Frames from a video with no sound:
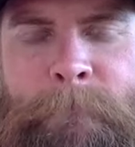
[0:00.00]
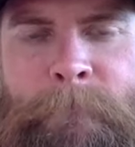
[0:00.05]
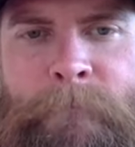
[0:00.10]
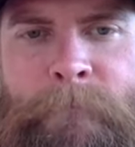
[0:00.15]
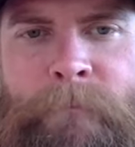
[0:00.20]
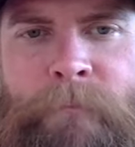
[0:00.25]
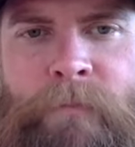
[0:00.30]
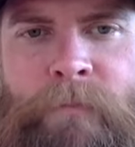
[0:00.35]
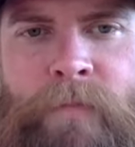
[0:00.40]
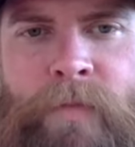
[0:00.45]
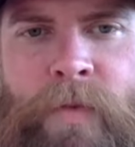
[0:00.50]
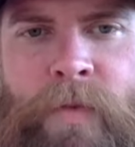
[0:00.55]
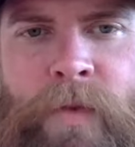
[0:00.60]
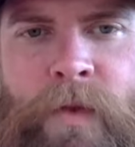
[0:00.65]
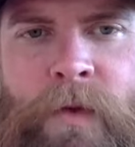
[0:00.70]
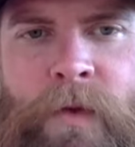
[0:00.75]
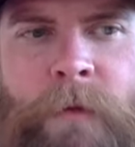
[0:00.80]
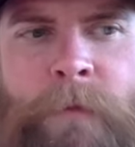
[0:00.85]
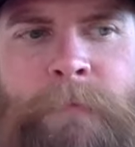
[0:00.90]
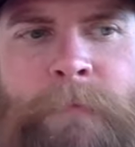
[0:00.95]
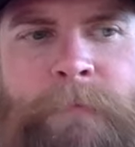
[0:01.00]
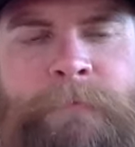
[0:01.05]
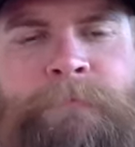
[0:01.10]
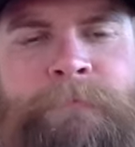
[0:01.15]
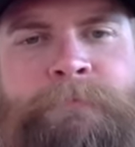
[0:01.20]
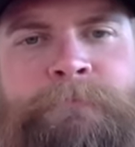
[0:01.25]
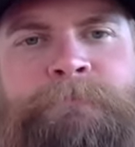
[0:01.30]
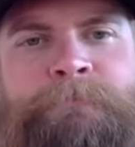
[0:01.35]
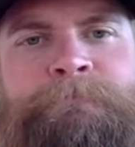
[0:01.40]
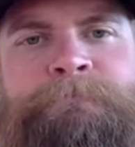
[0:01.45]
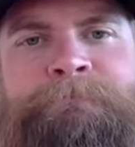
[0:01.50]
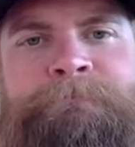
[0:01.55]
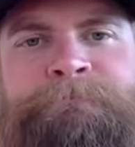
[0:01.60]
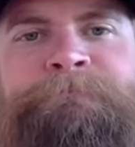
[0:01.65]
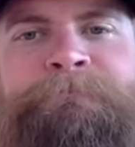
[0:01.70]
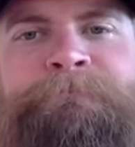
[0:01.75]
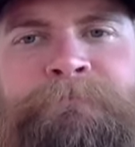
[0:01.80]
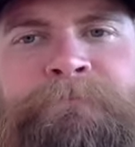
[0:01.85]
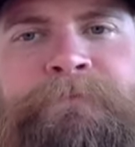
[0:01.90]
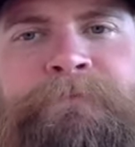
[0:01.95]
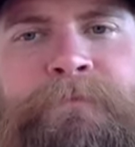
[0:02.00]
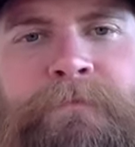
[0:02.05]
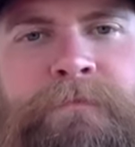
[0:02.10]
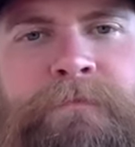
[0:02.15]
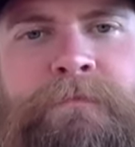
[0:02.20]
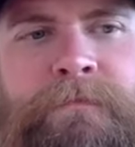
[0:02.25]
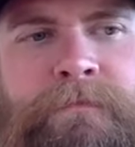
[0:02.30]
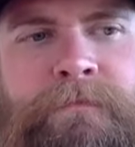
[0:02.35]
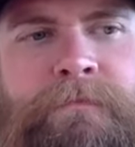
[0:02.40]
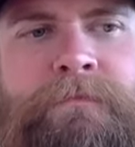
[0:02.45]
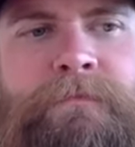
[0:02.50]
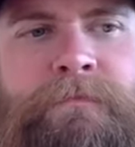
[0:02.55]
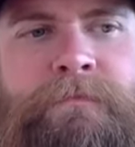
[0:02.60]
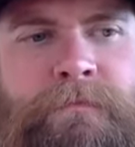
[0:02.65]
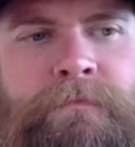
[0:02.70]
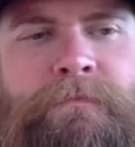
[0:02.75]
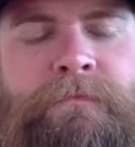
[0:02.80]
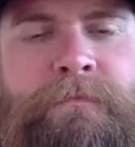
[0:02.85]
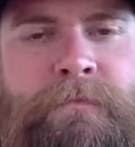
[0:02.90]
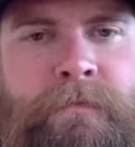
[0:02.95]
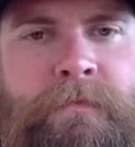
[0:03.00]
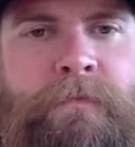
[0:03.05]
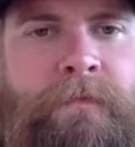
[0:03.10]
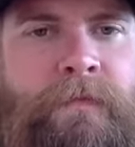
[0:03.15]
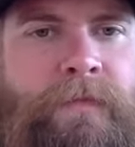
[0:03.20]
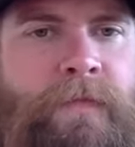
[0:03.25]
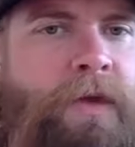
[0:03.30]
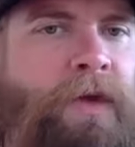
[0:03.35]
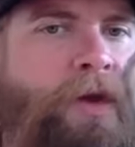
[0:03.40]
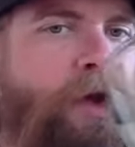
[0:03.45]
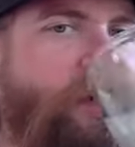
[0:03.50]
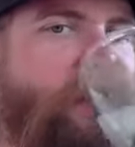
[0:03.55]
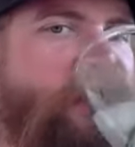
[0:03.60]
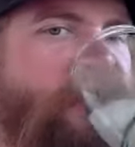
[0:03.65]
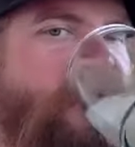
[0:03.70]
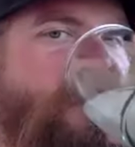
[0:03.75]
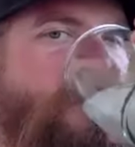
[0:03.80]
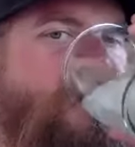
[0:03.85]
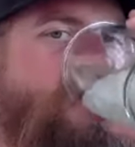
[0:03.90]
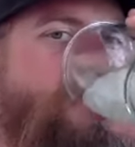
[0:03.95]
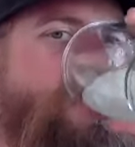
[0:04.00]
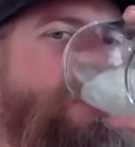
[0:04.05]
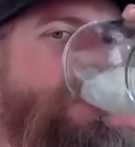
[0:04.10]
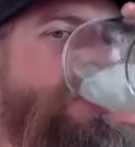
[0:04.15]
This person isn't speaking.